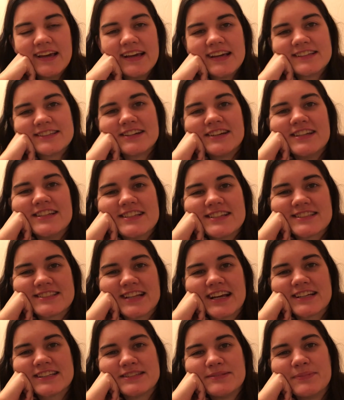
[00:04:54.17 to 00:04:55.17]
So he just
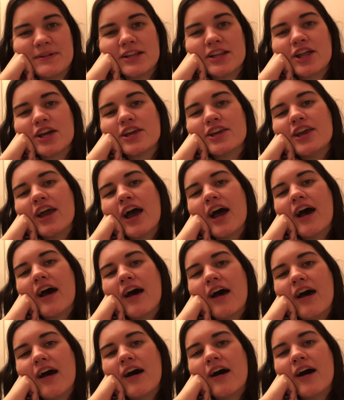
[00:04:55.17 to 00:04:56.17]
texted me like,
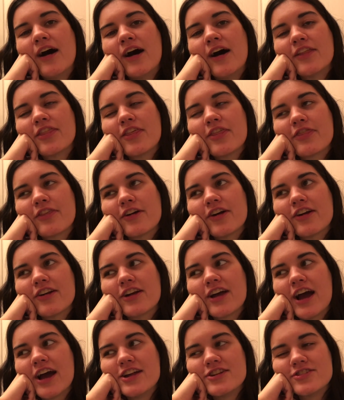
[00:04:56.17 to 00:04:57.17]
yeah, uh, the third
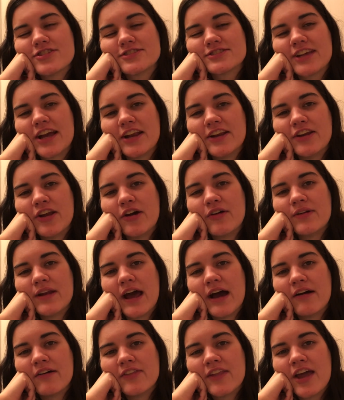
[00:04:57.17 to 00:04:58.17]
guy just said no
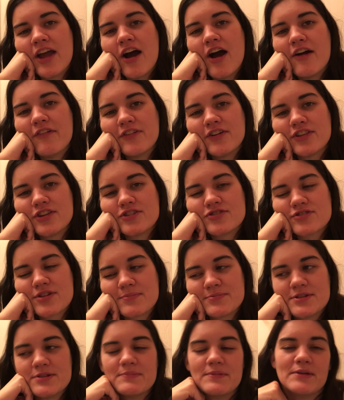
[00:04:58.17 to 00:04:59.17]
now, and they offered the
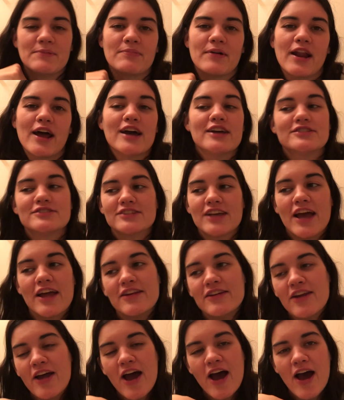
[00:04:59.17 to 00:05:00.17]
trip to me, but I said
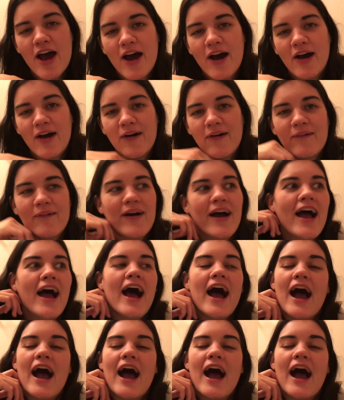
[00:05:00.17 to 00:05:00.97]
no.